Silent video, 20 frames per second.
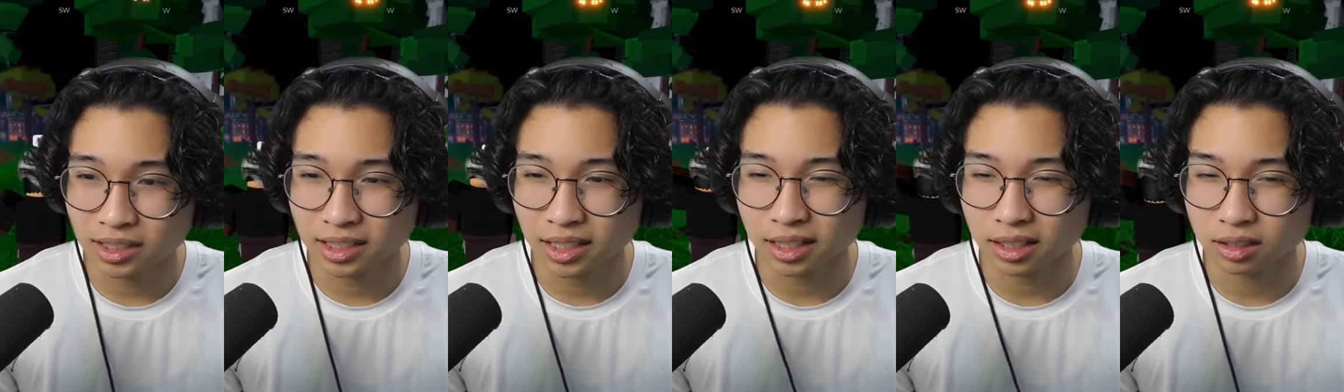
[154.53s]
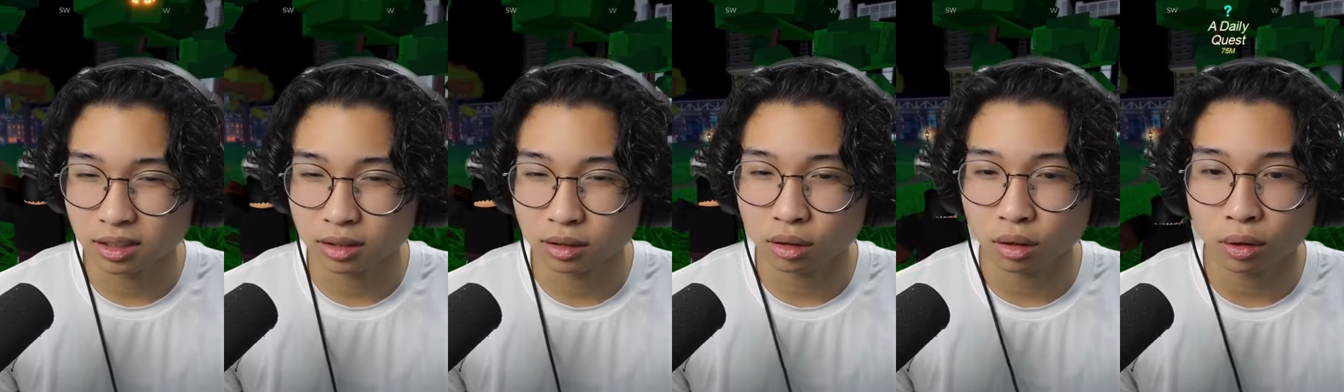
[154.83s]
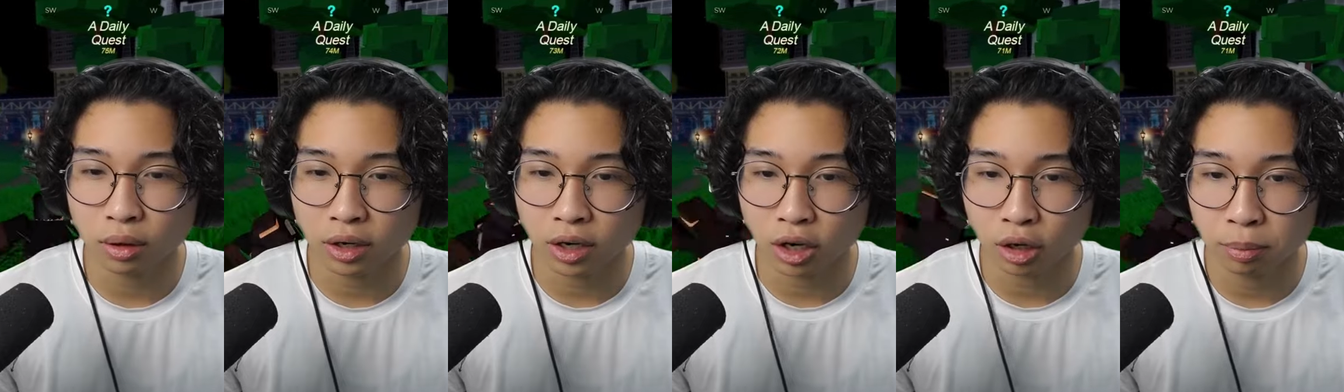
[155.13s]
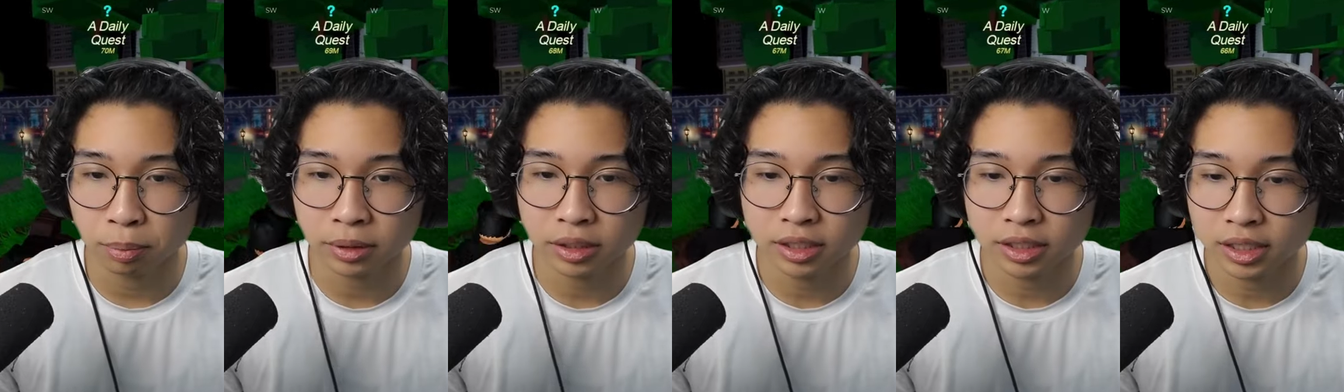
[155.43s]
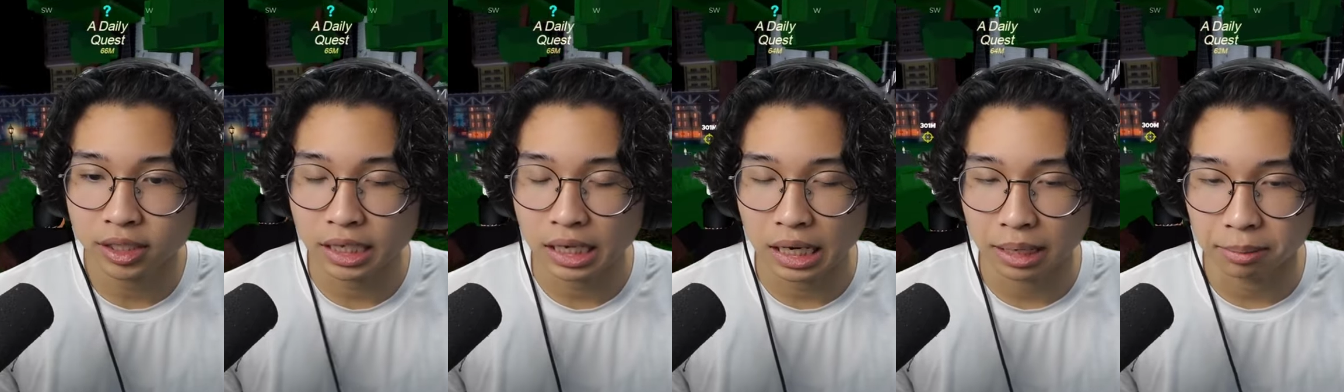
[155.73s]
is like a story
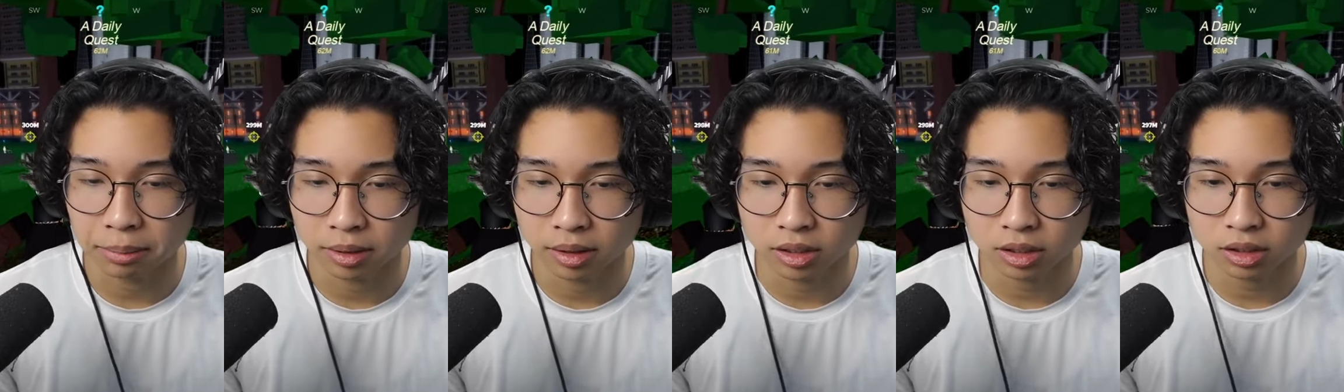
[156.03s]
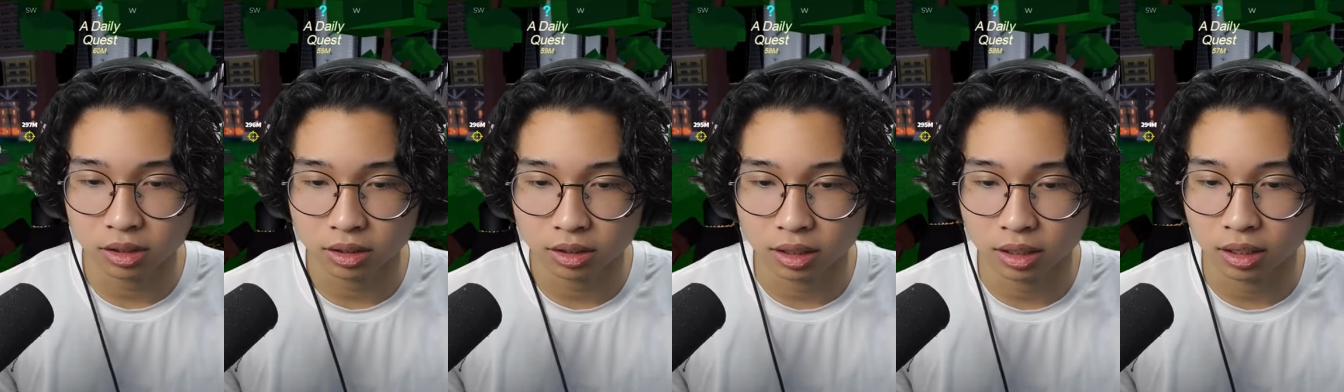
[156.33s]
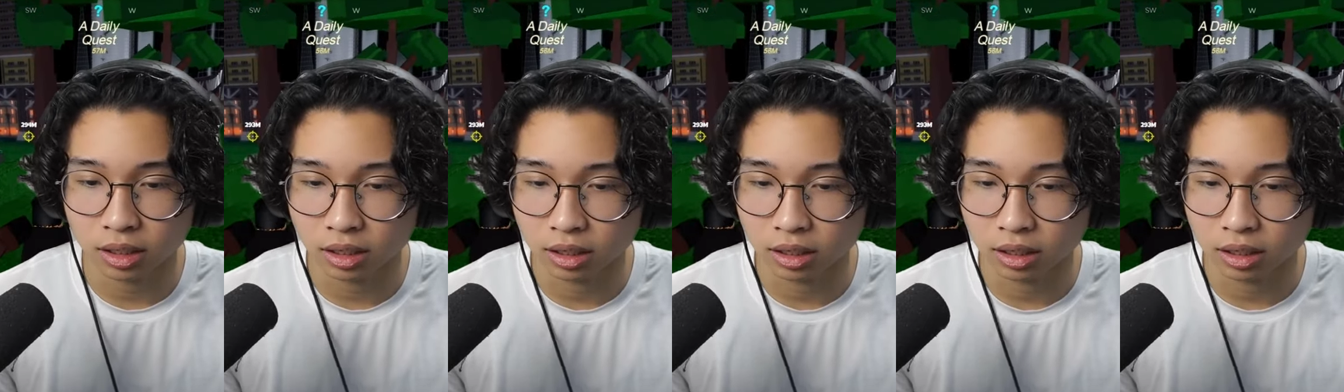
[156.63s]
RPG game. Interesting.